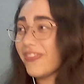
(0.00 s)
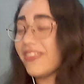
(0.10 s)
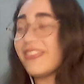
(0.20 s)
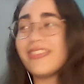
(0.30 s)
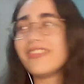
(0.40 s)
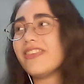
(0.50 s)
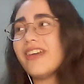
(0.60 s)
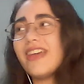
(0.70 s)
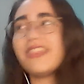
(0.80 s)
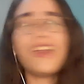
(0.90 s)

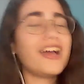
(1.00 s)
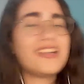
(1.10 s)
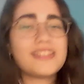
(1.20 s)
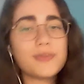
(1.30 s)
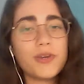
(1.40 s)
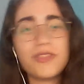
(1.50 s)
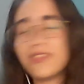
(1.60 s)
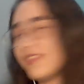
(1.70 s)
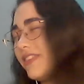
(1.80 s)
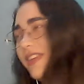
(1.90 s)
Hit the Lights is one of
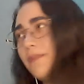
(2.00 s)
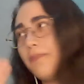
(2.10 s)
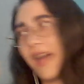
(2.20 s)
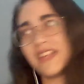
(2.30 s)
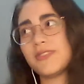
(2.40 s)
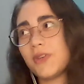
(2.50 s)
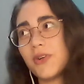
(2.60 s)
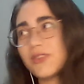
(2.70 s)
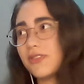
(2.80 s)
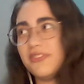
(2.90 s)
the best
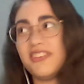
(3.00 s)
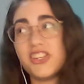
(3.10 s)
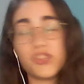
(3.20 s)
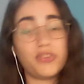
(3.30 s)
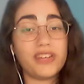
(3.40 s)
songs to finish off an